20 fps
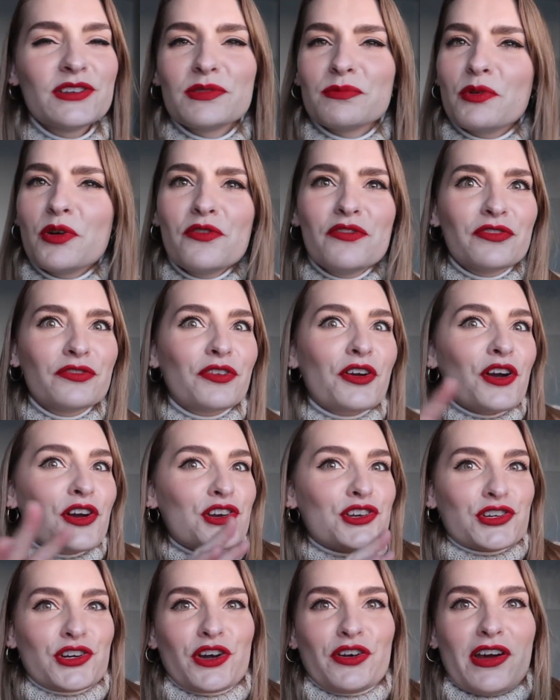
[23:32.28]
just moving
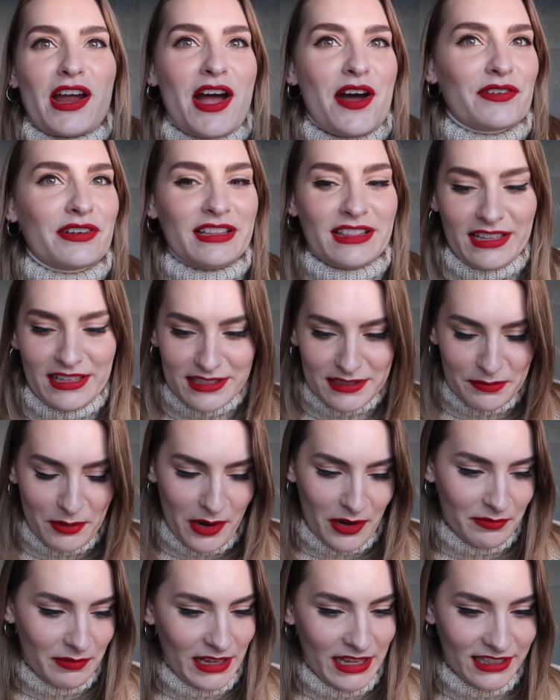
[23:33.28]
furniture around in this
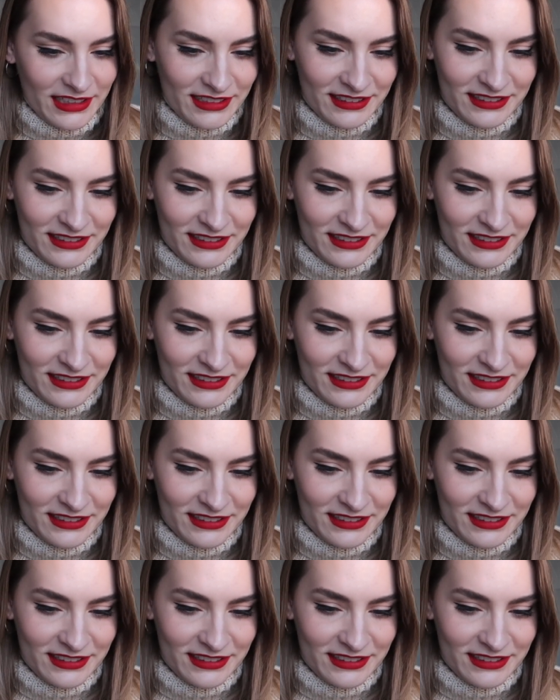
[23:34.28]
apartment.